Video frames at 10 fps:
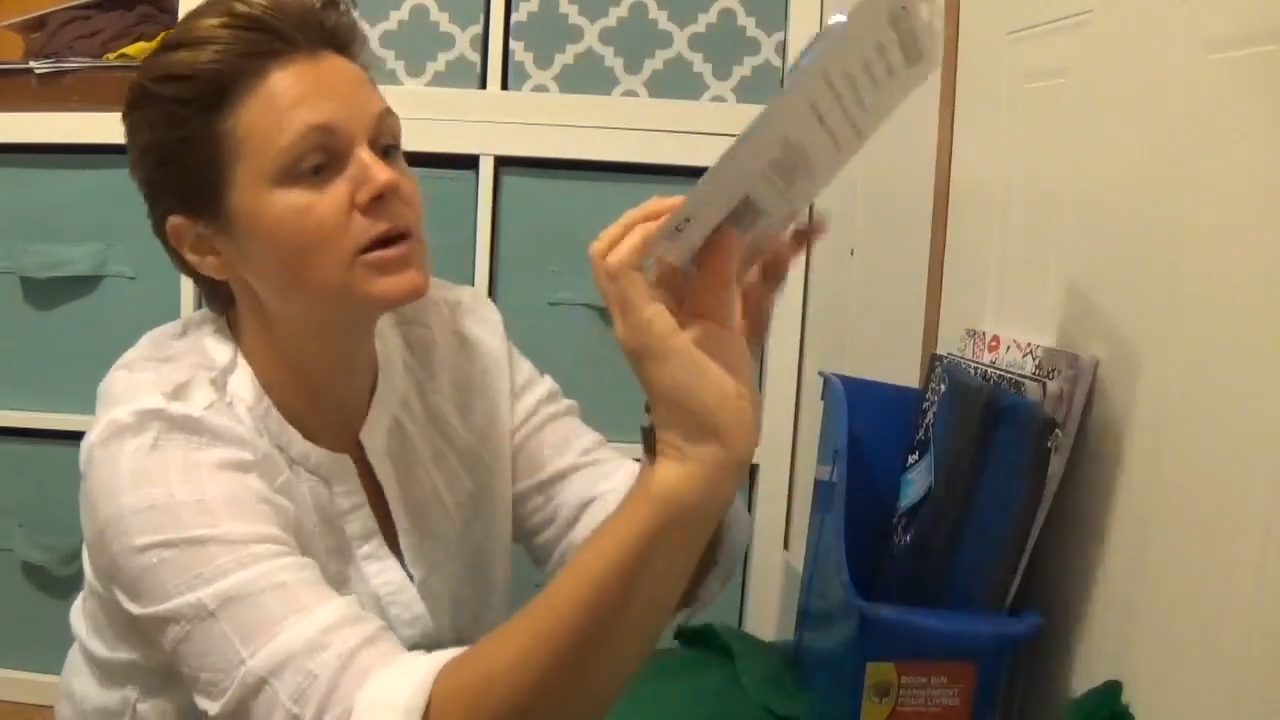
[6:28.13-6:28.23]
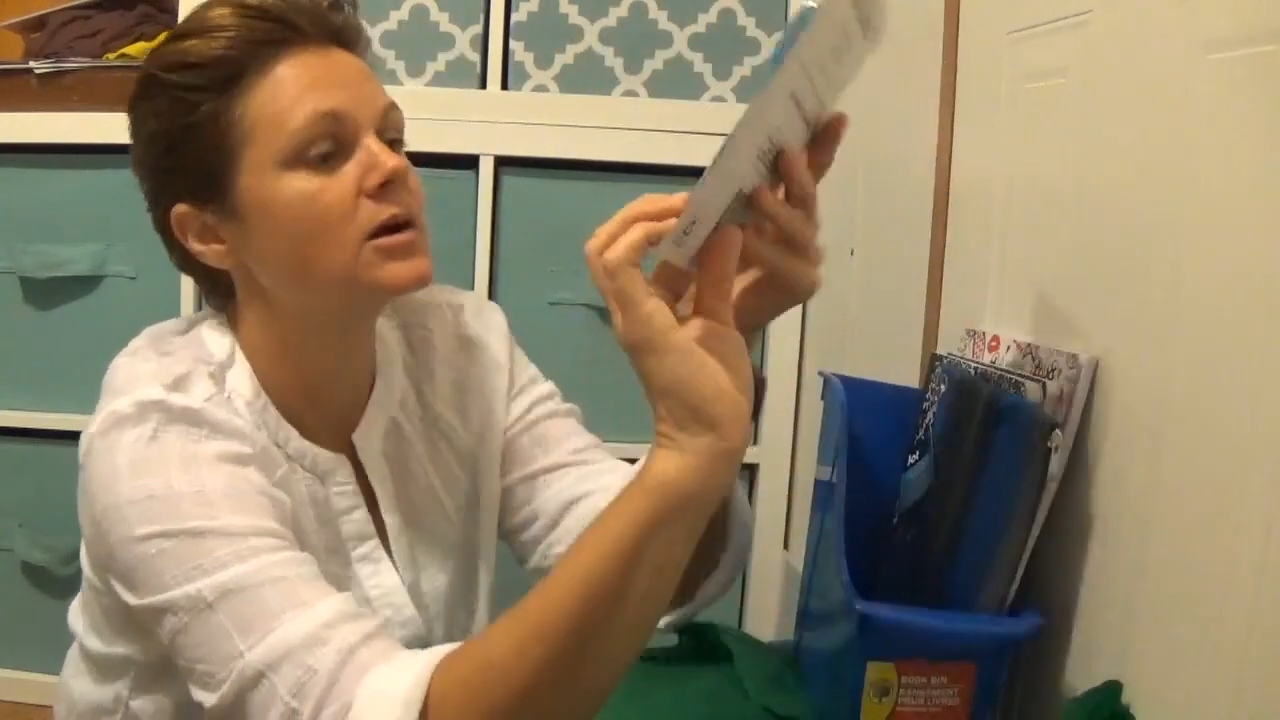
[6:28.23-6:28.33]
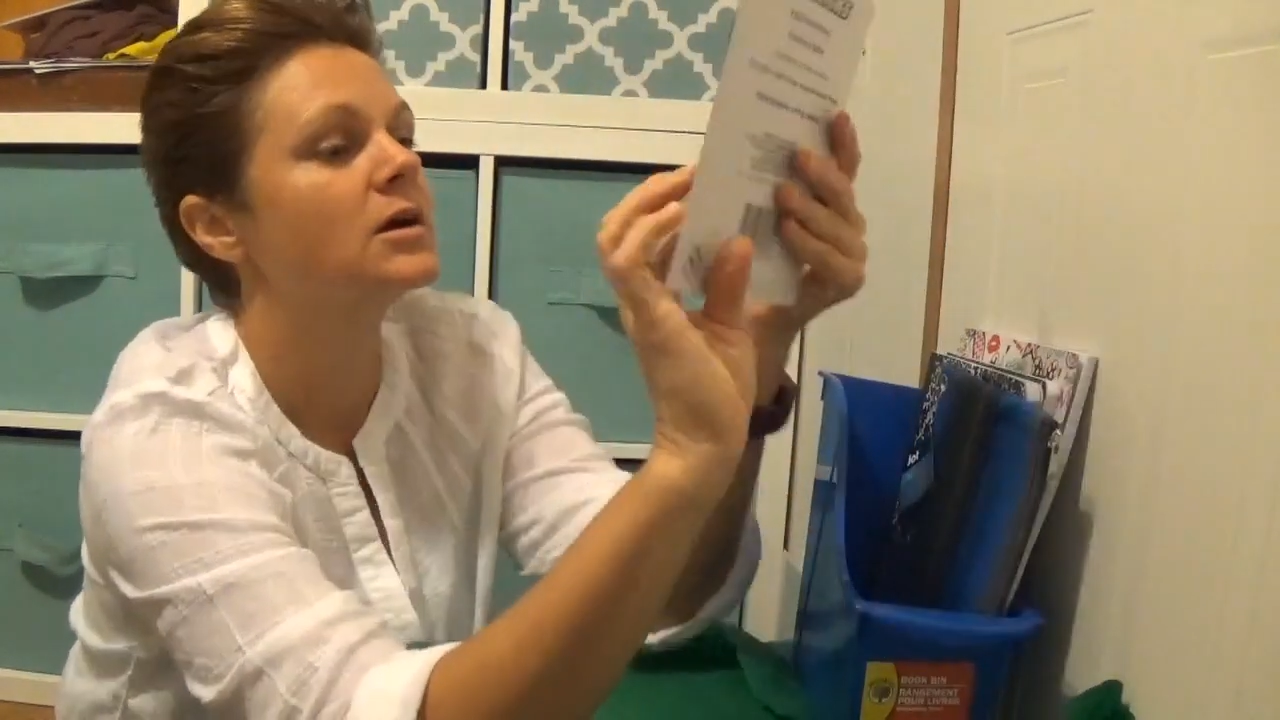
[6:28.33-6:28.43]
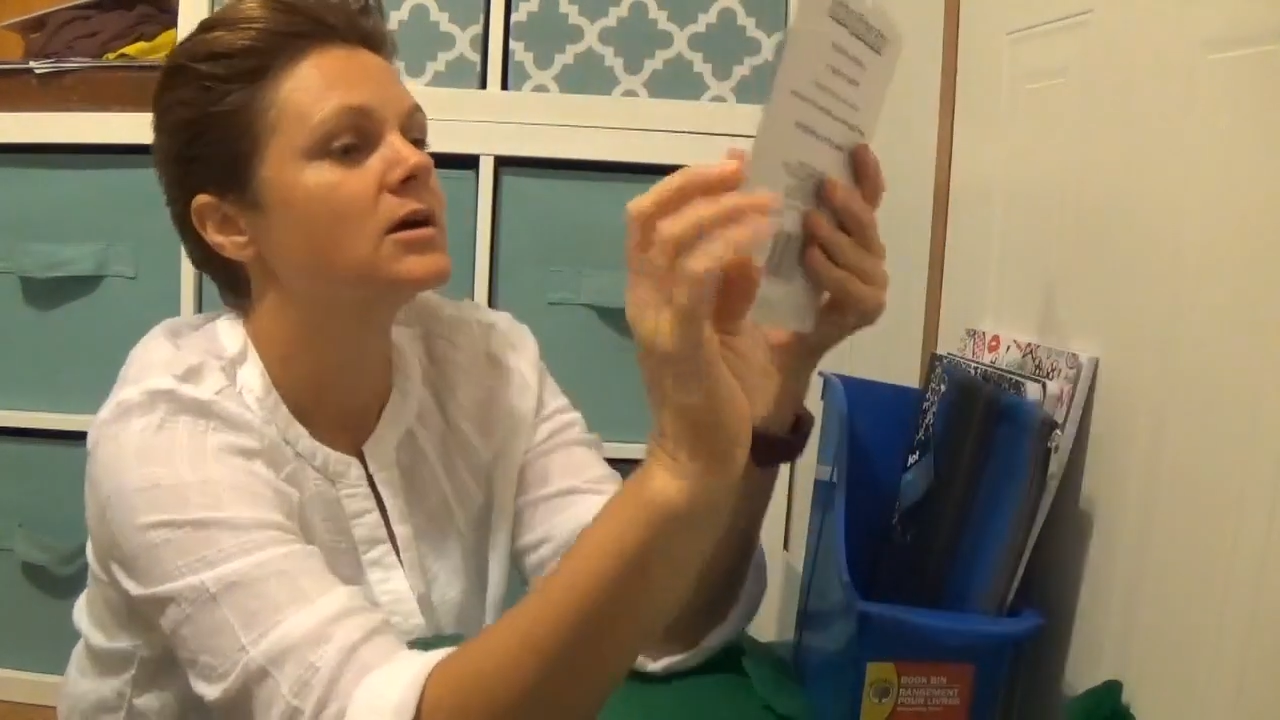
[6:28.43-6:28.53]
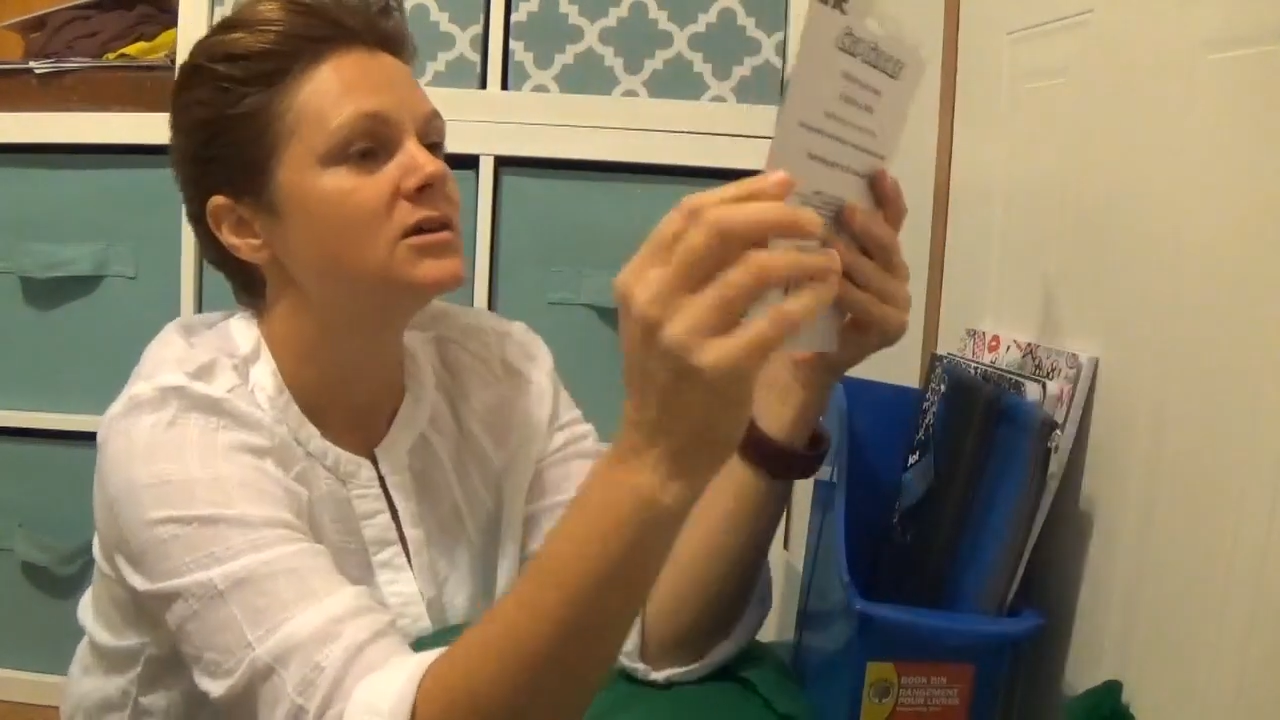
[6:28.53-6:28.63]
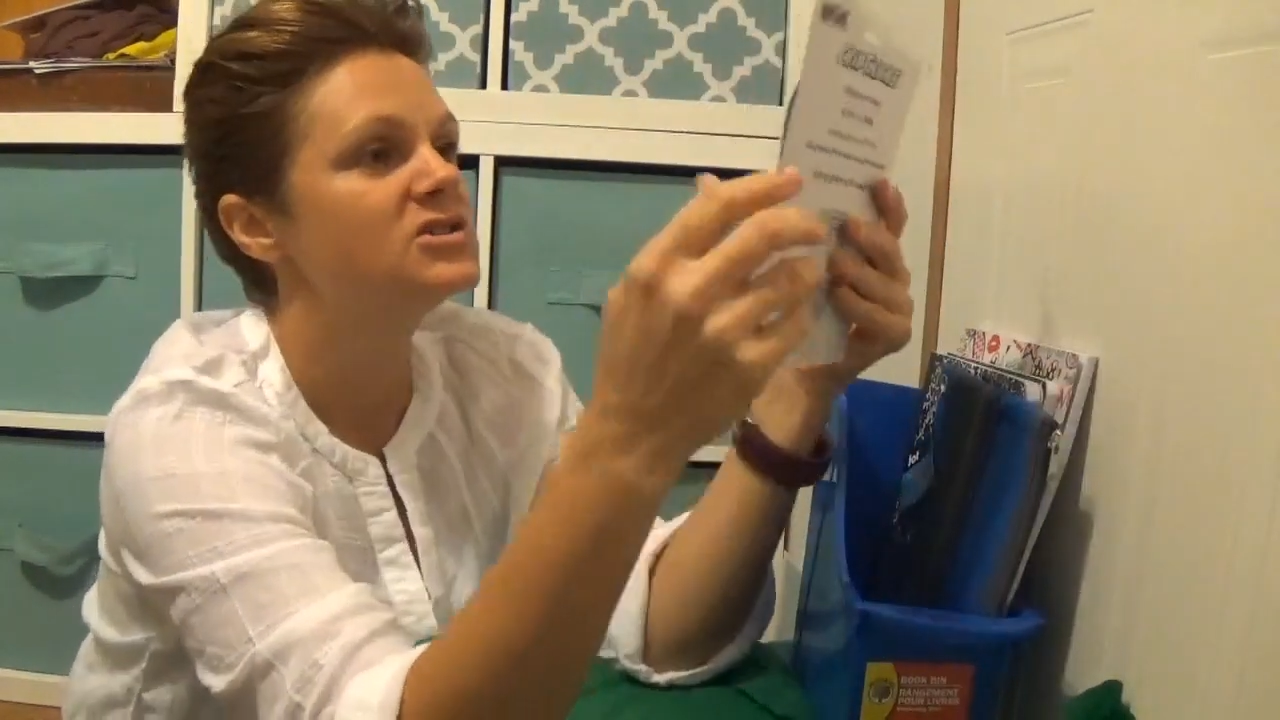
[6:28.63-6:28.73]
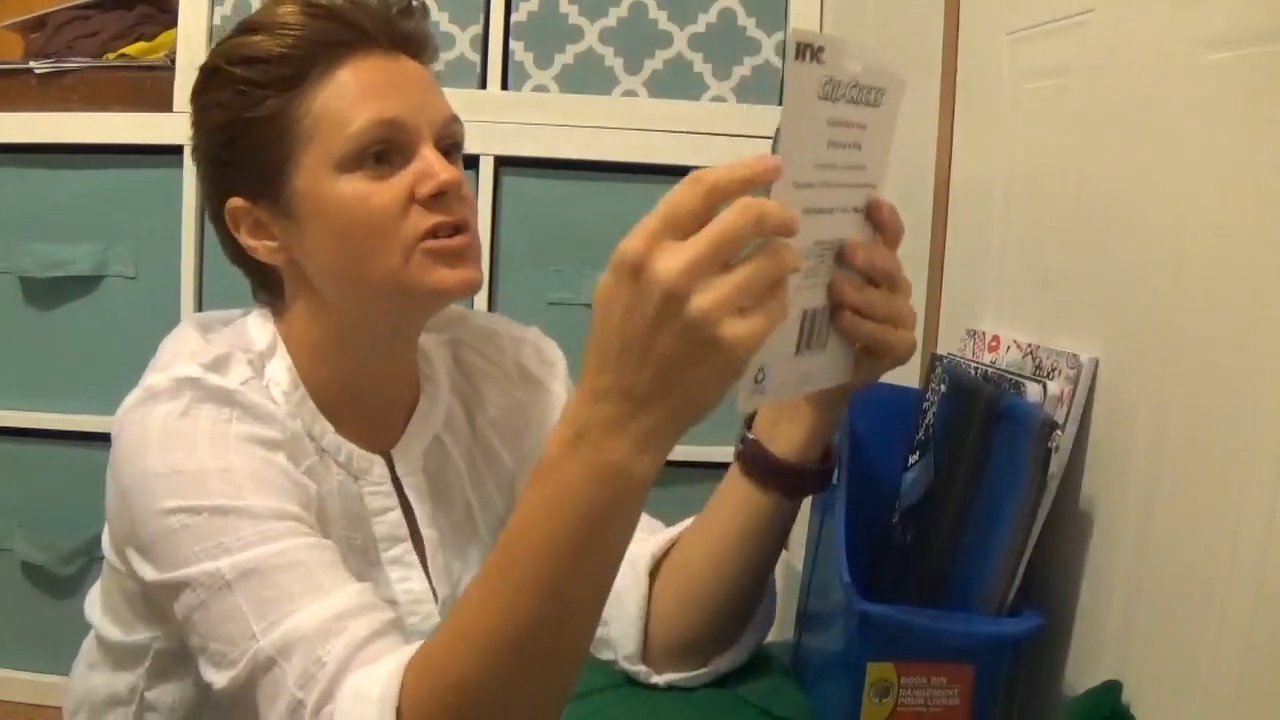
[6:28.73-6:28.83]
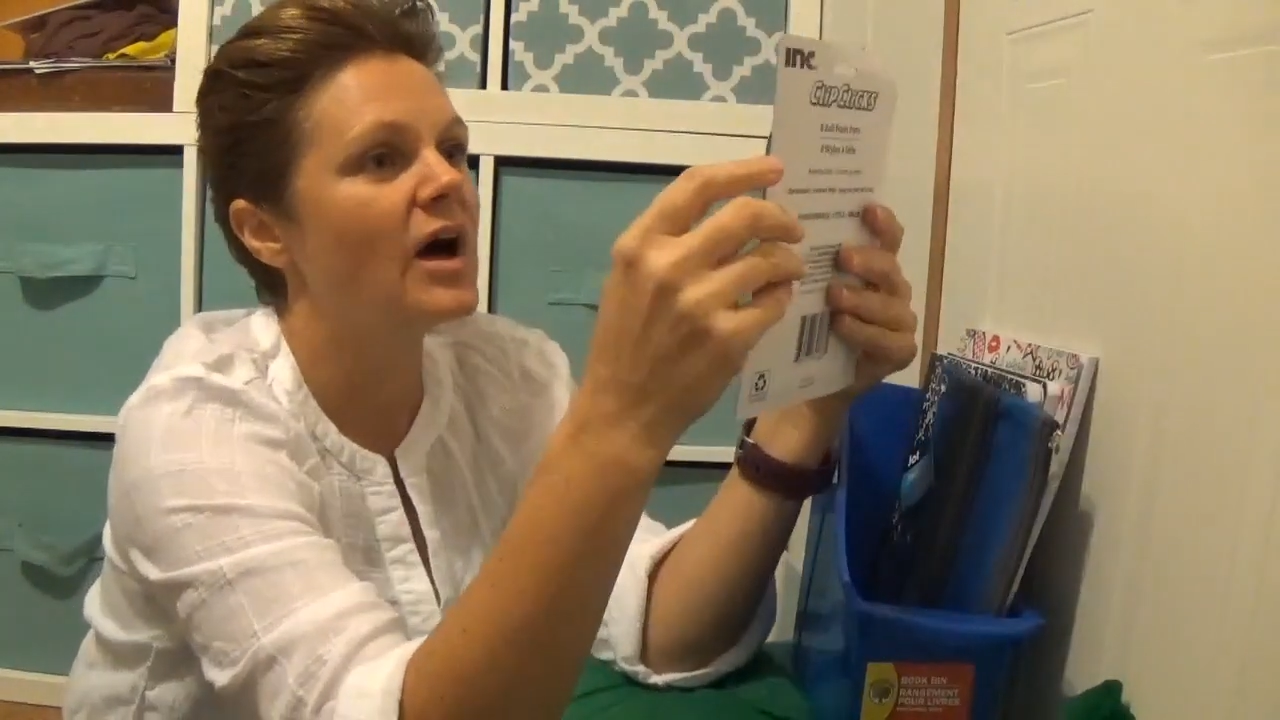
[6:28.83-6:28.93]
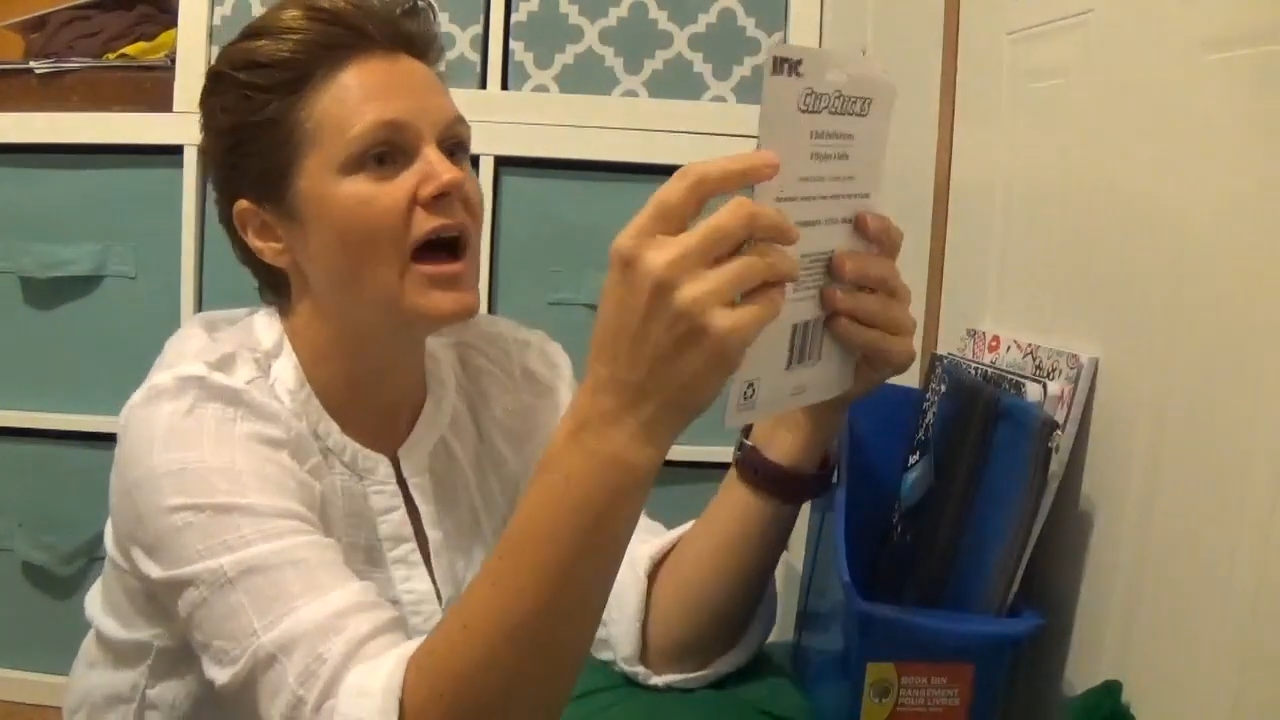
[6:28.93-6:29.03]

So